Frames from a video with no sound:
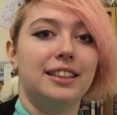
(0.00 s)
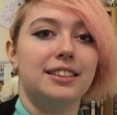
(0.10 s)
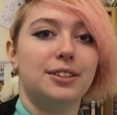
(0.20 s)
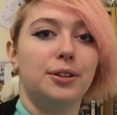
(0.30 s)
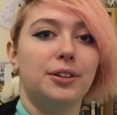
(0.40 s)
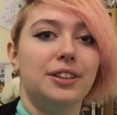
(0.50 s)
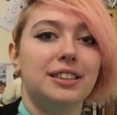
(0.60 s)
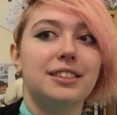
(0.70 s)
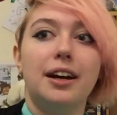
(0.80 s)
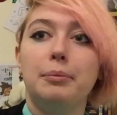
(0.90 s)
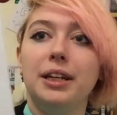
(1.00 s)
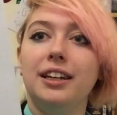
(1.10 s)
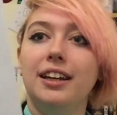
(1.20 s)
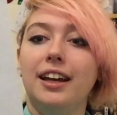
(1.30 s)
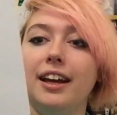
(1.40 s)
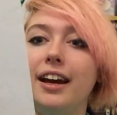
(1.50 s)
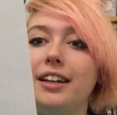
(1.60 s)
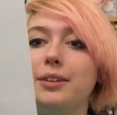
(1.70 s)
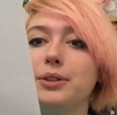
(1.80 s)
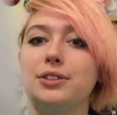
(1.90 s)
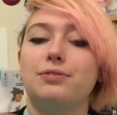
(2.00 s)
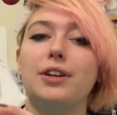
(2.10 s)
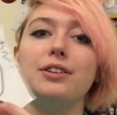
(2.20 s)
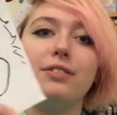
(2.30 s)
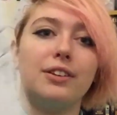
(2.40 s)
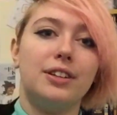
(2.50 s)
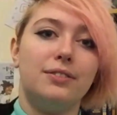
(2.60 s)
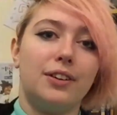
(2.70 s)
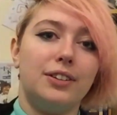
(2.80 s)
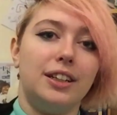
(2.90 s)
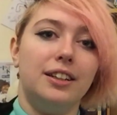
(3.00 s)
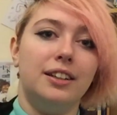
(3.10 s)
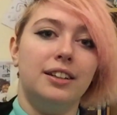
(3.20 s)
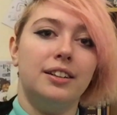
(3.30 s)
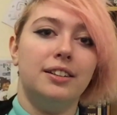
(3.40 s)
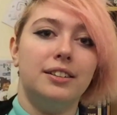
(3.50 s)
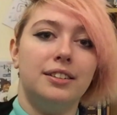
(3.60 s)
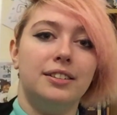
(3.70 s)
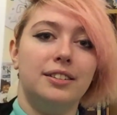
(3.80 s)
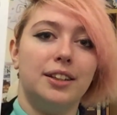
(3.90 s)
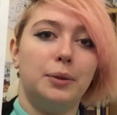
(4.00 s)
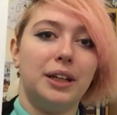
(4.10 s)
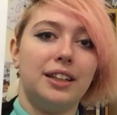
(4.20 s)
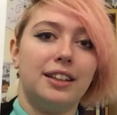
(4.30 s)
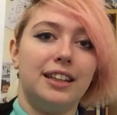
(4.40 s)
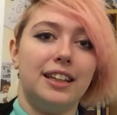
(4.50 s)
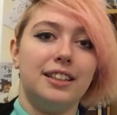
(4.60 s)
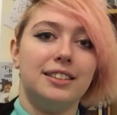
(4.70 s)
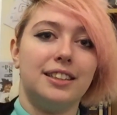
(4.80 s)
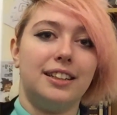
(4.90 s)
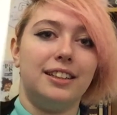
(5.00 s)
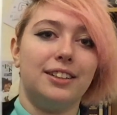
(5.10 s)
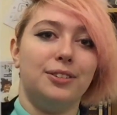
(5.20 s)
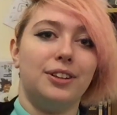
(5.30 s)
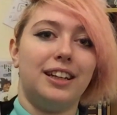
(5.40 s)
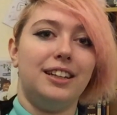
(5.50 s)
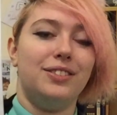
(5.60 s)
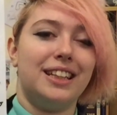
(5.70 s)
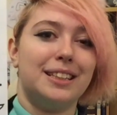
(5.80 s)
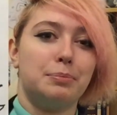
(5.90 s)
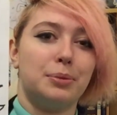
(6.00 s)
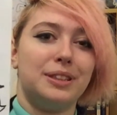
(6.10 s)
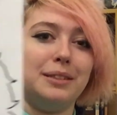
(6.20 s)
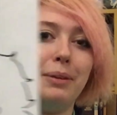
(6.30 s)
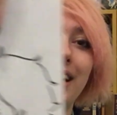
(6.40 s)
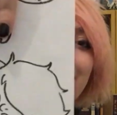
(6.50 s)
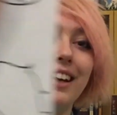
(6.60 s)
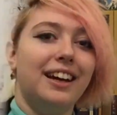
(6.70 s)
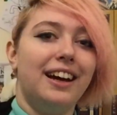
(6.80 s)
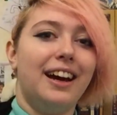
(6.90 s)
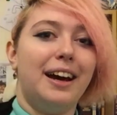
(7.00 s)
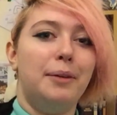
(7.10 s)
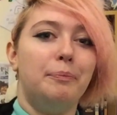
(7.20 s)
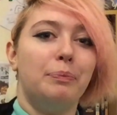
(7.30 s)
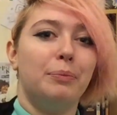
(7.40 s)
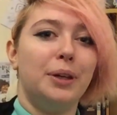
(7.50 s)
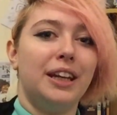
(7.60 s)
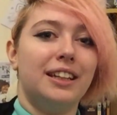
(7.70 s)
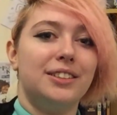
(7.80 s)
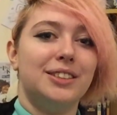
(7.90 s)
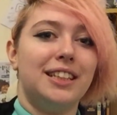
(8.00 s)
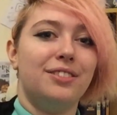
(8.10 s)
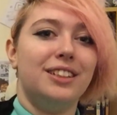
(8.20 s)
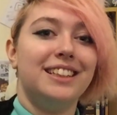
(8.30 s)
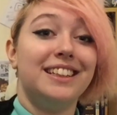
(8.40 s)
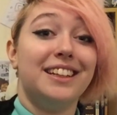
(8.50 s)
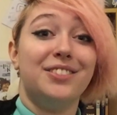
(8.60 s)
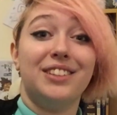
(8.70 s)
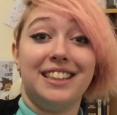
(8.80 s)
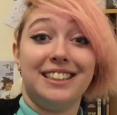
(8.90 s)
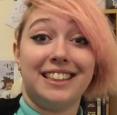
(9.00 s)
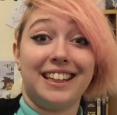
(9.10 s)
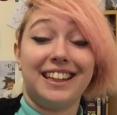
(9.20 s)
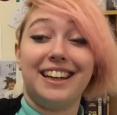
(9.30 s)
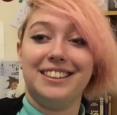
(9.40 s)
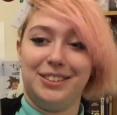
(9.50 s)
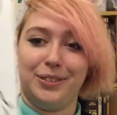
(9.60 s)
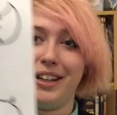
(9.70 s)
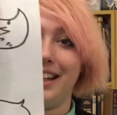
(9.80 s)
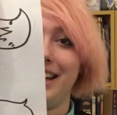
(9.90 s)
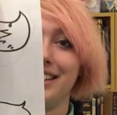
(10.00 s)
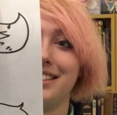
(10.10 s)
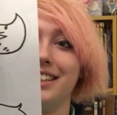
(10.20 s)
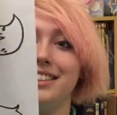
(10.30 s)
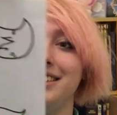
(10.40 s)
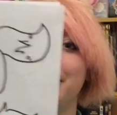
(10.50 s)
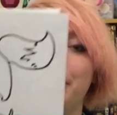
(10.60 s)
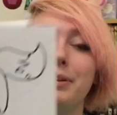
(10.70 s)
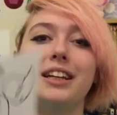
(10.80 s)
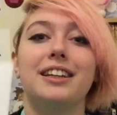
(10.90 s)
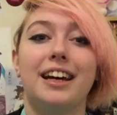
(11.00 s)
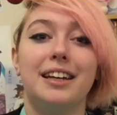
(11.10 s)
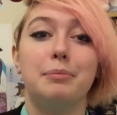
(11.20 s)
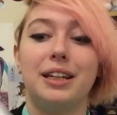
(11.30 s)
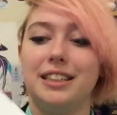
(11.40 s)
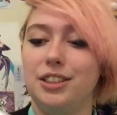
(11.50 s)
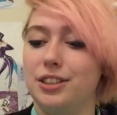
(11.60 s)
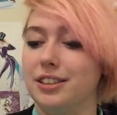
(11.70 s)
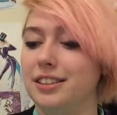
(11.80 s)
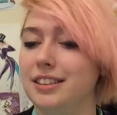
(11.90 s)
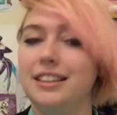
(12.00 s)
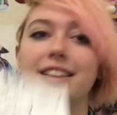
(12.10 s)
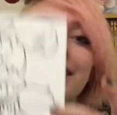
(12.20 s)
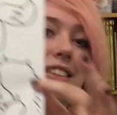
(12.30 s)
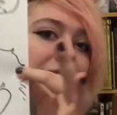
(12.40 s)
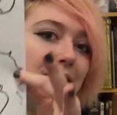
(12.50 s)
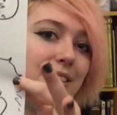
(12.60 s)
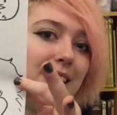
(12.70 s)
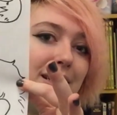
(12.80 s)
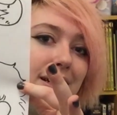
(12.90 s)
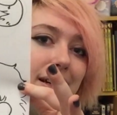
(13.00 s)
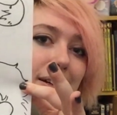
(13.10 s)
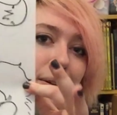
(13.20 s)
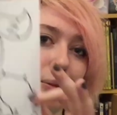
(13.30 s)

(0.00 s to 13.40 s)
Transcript: There's Korra and Asami, and they were just very quick things, and ignore that Yeti, that's pretty bad. But yeah, this is definitely the year for things like that as well, and I started mimicking that in my digital, so there you go.